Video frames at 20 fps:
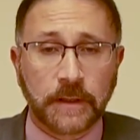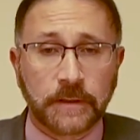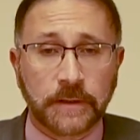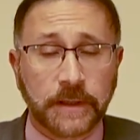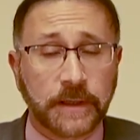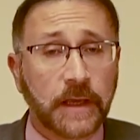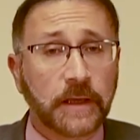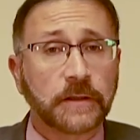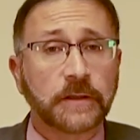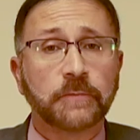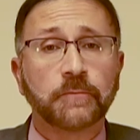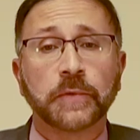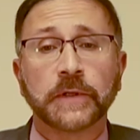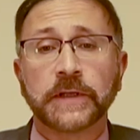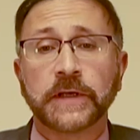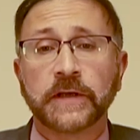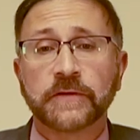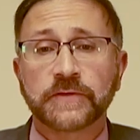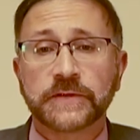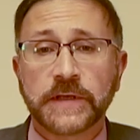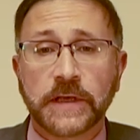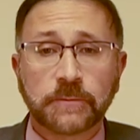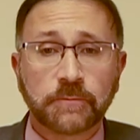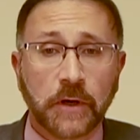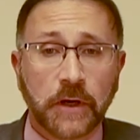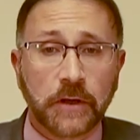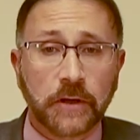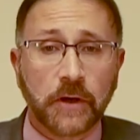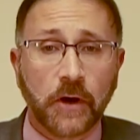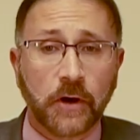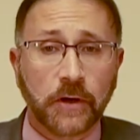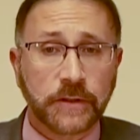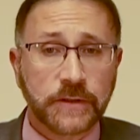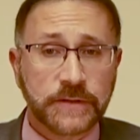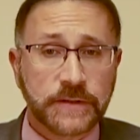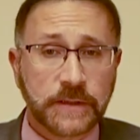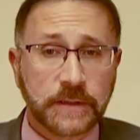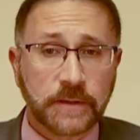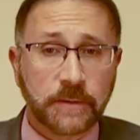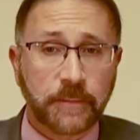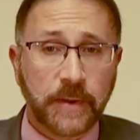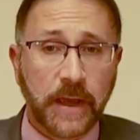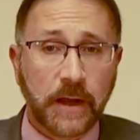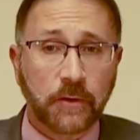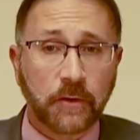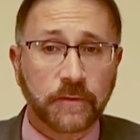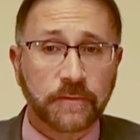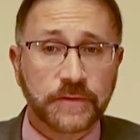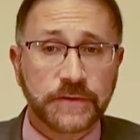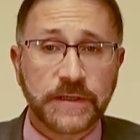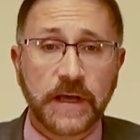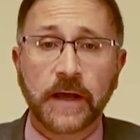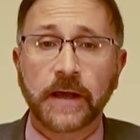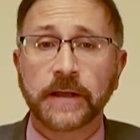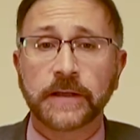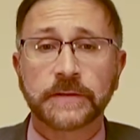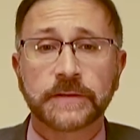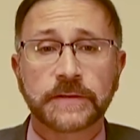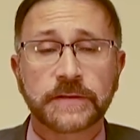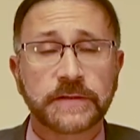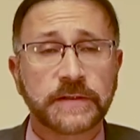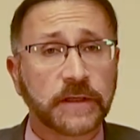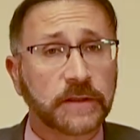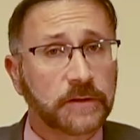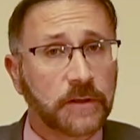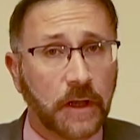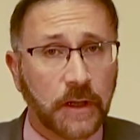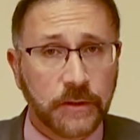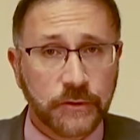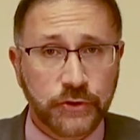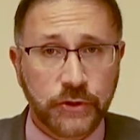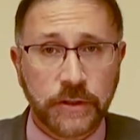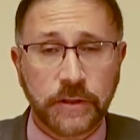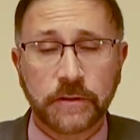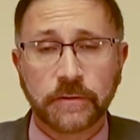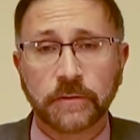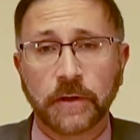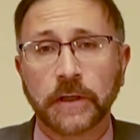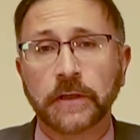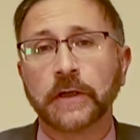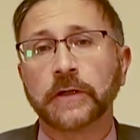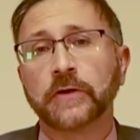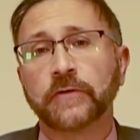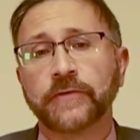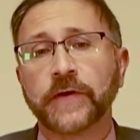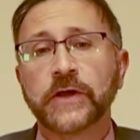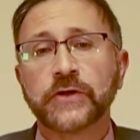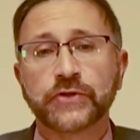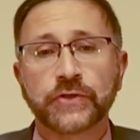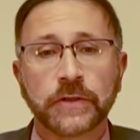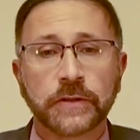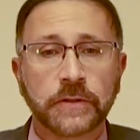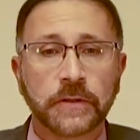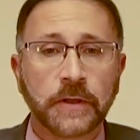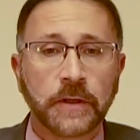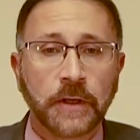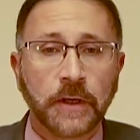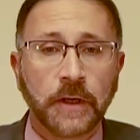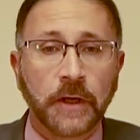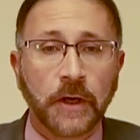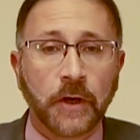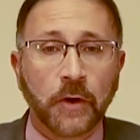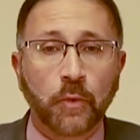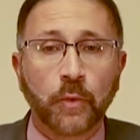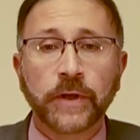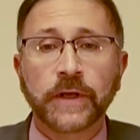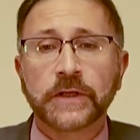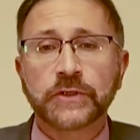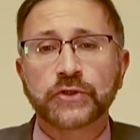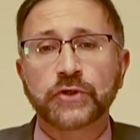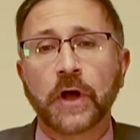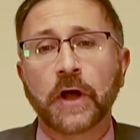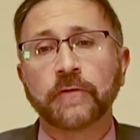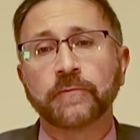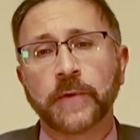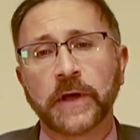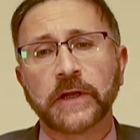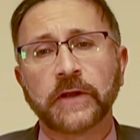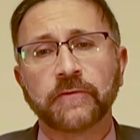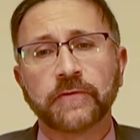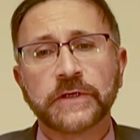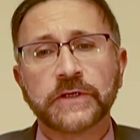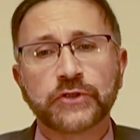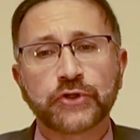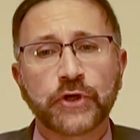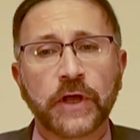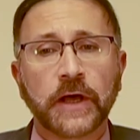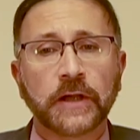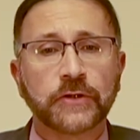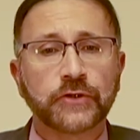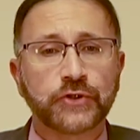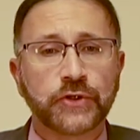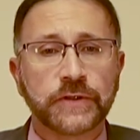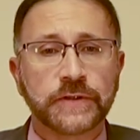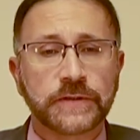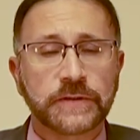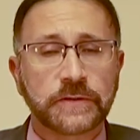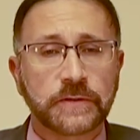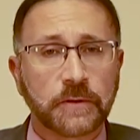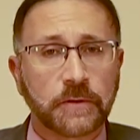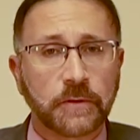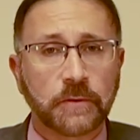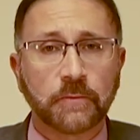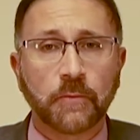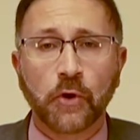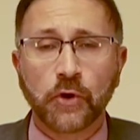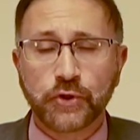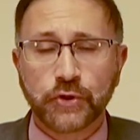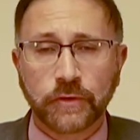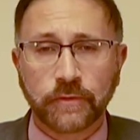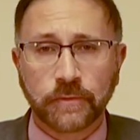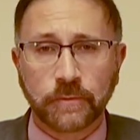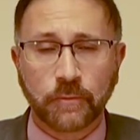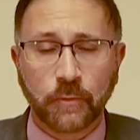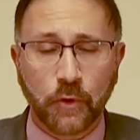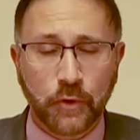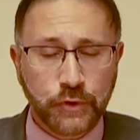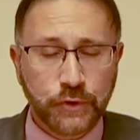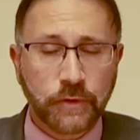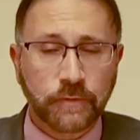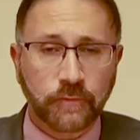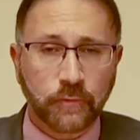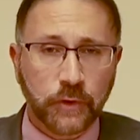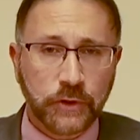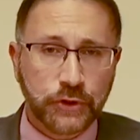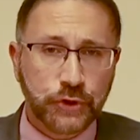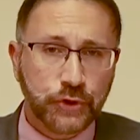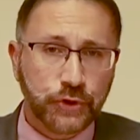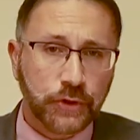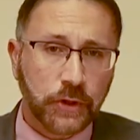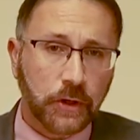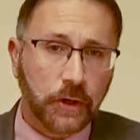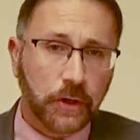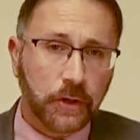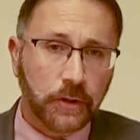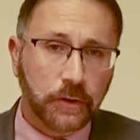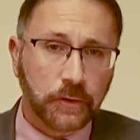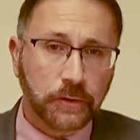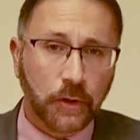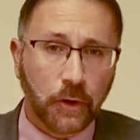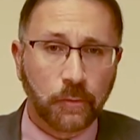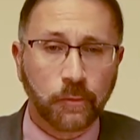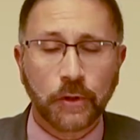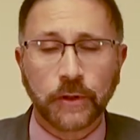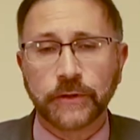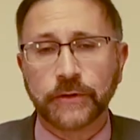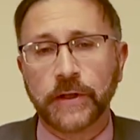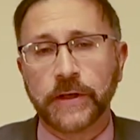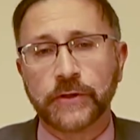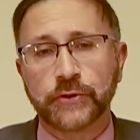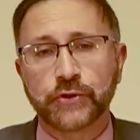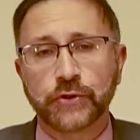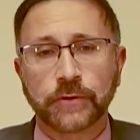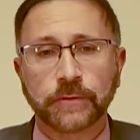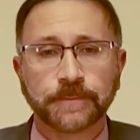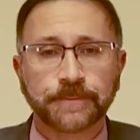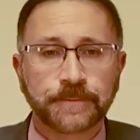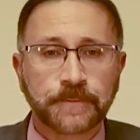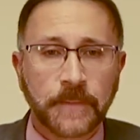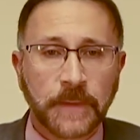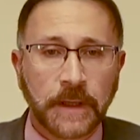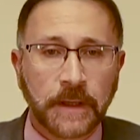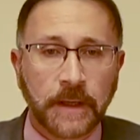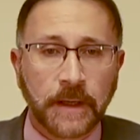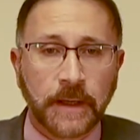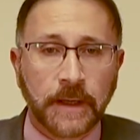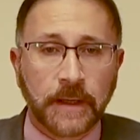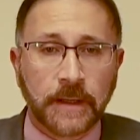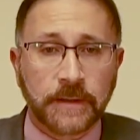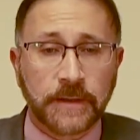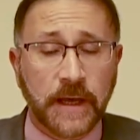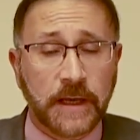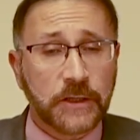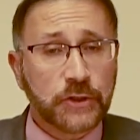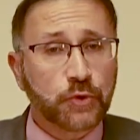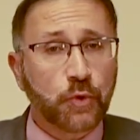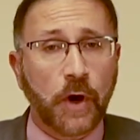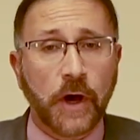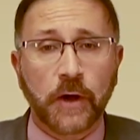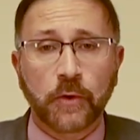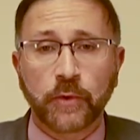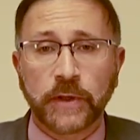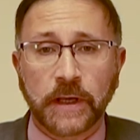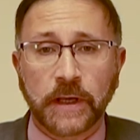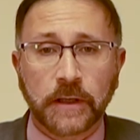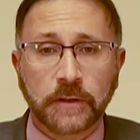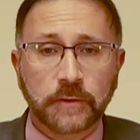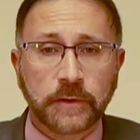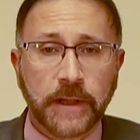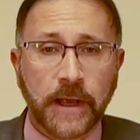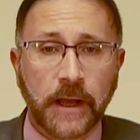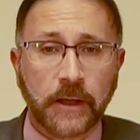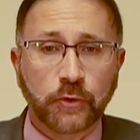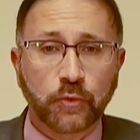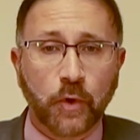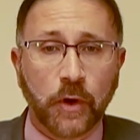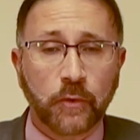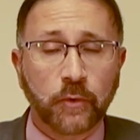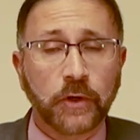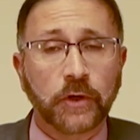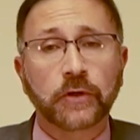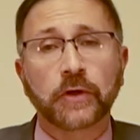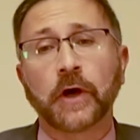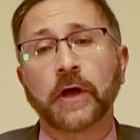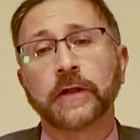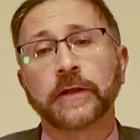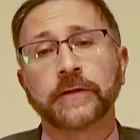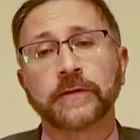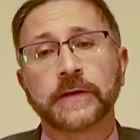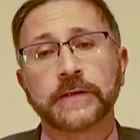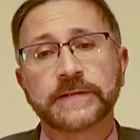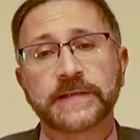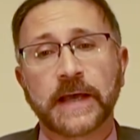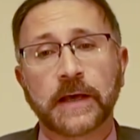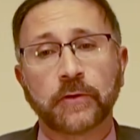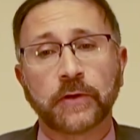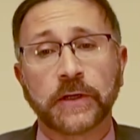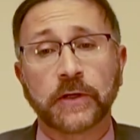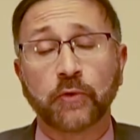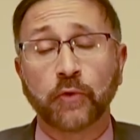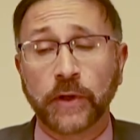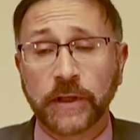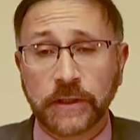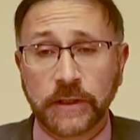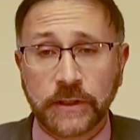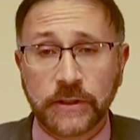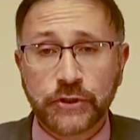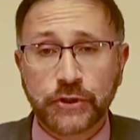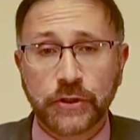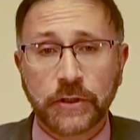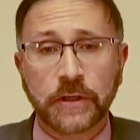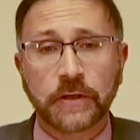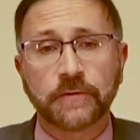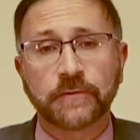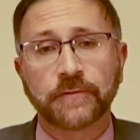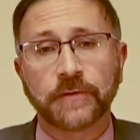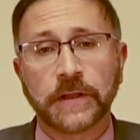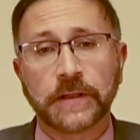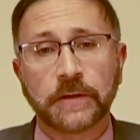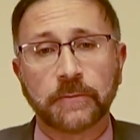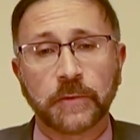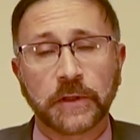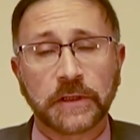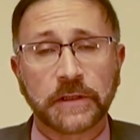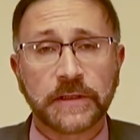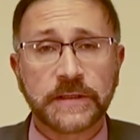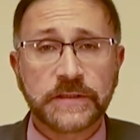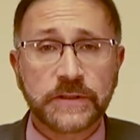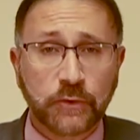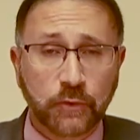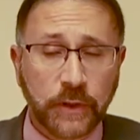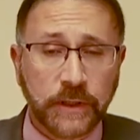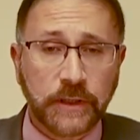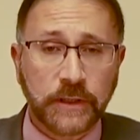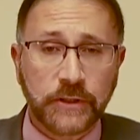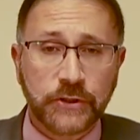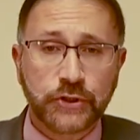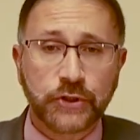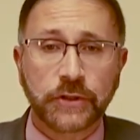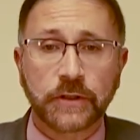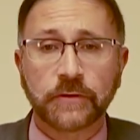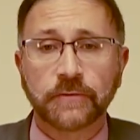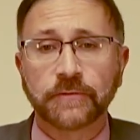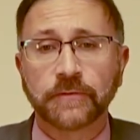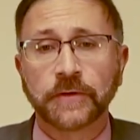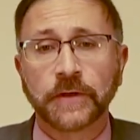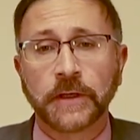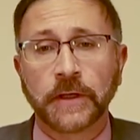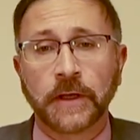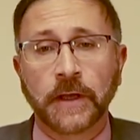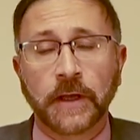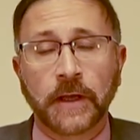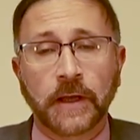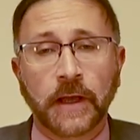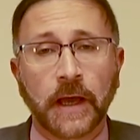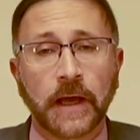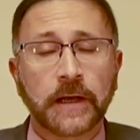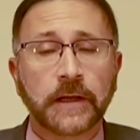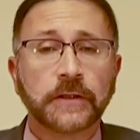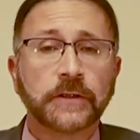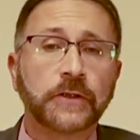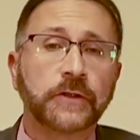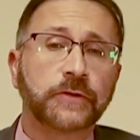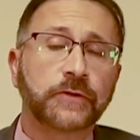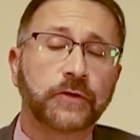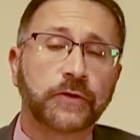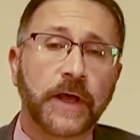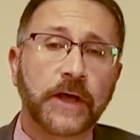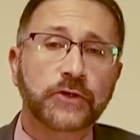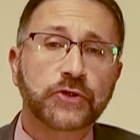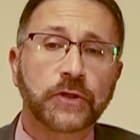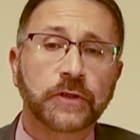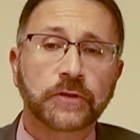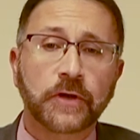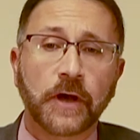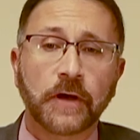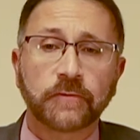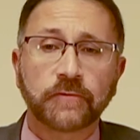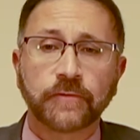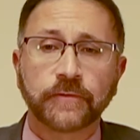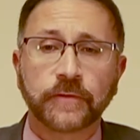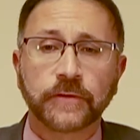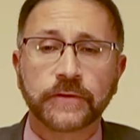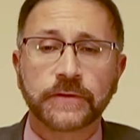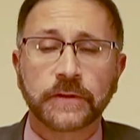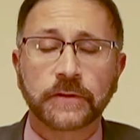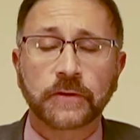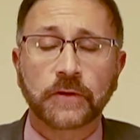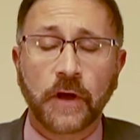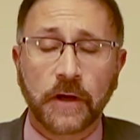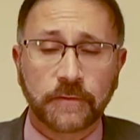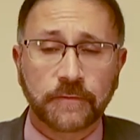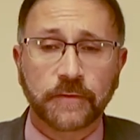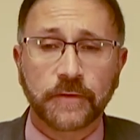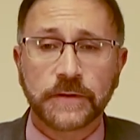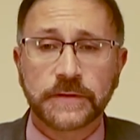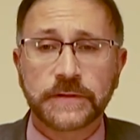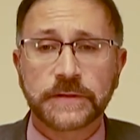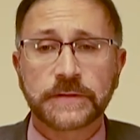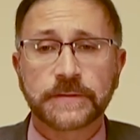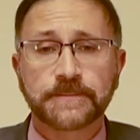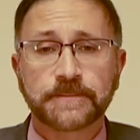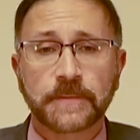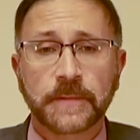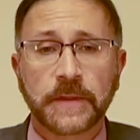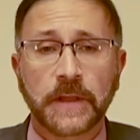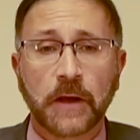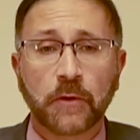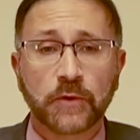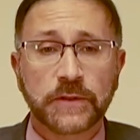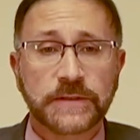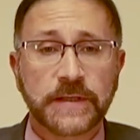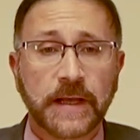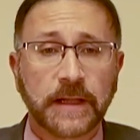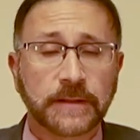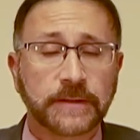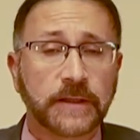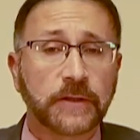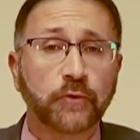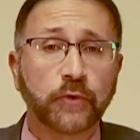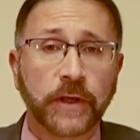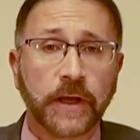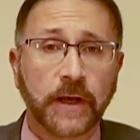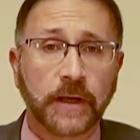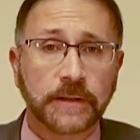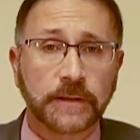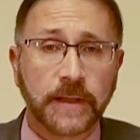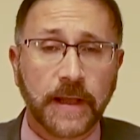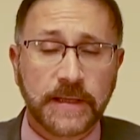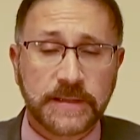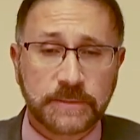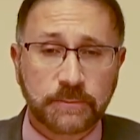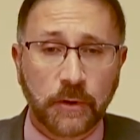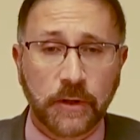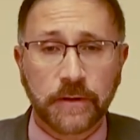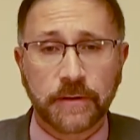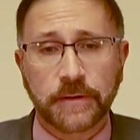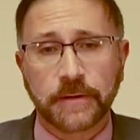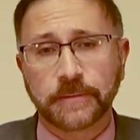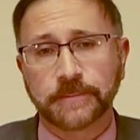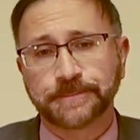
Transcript: The kingdom believes that by harnessing the power of science, technology, and innovation, we can solve many of these challenges, most of which are global in nature. That is why outlined what we are calling the Saudi Green Initiative and the Middle East Green Initiative at an international conference that was held in Riyadh last month.